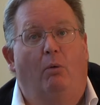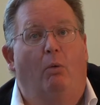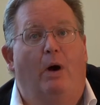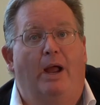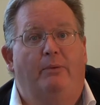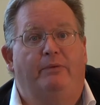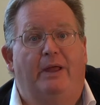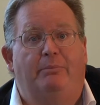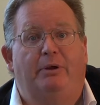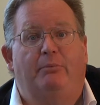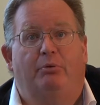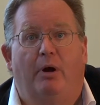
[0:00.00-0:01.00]
Why would
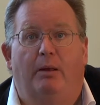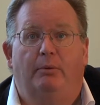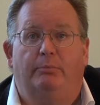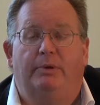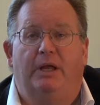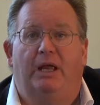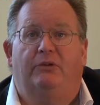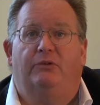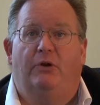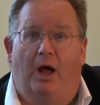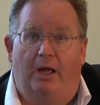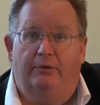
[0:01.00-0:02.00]
that be a problem?
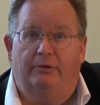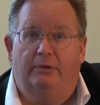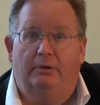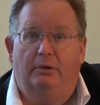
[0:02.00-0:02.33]
It's not.